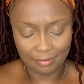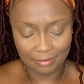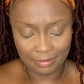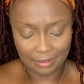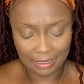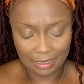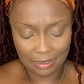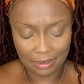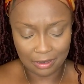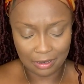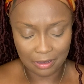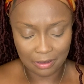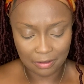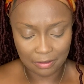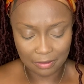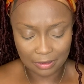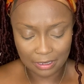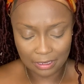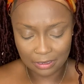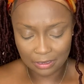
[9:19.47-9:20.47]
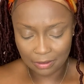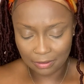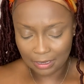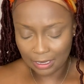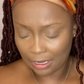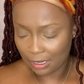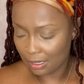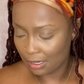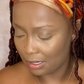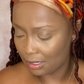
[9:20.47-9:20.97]
And, it's
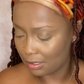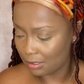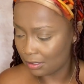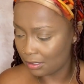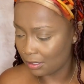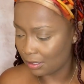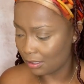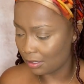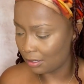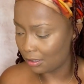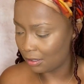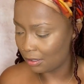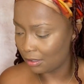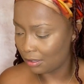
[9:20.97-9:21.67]
okay to